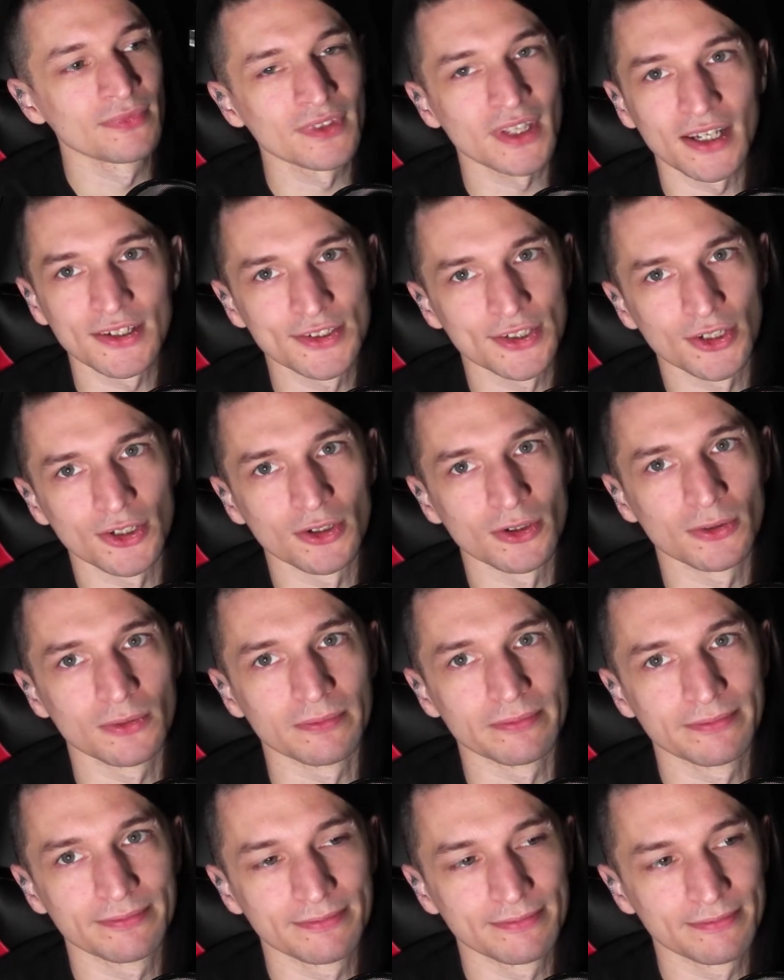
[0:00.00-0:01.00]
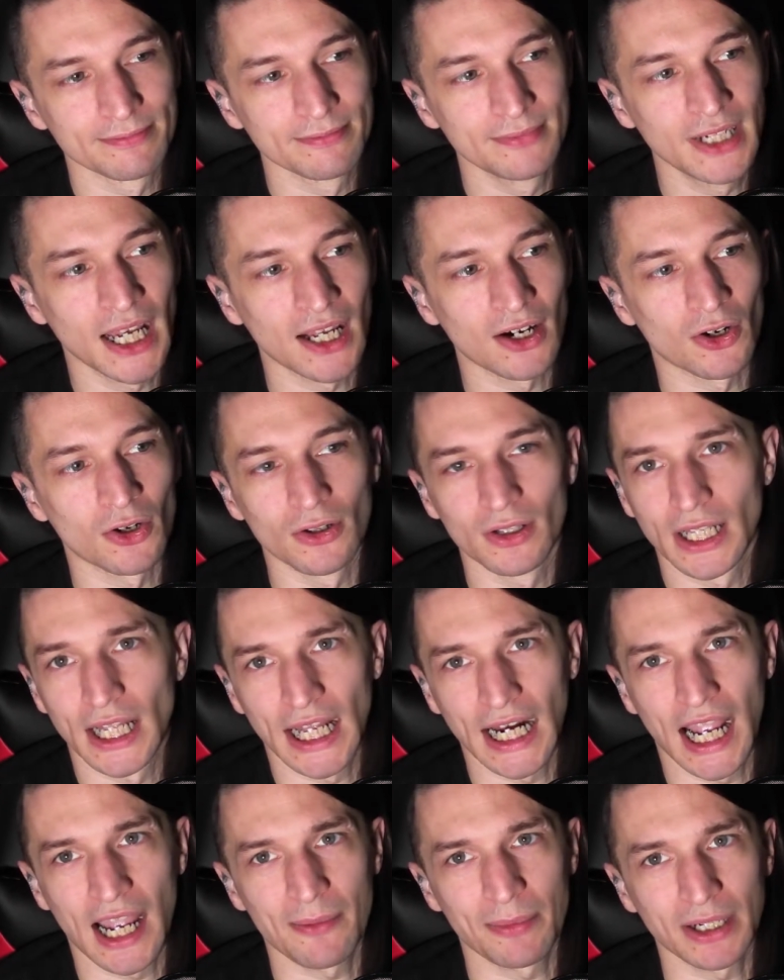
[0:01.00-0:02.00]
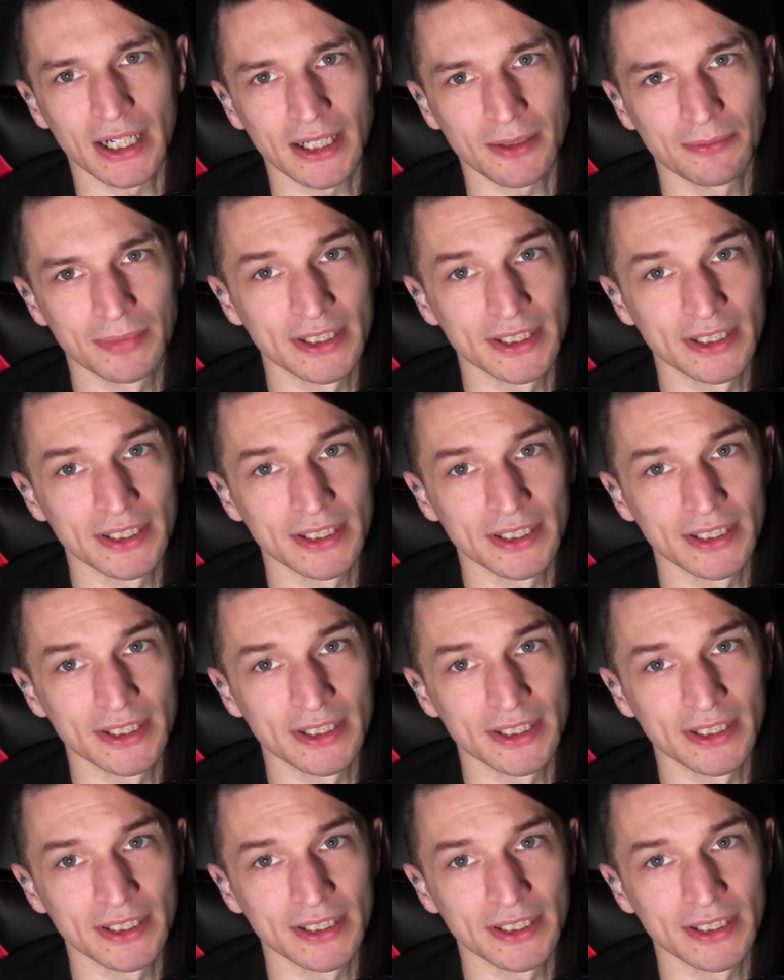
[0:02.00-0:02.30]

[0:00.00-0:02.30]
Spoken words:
Day 2, not a whole lot happening.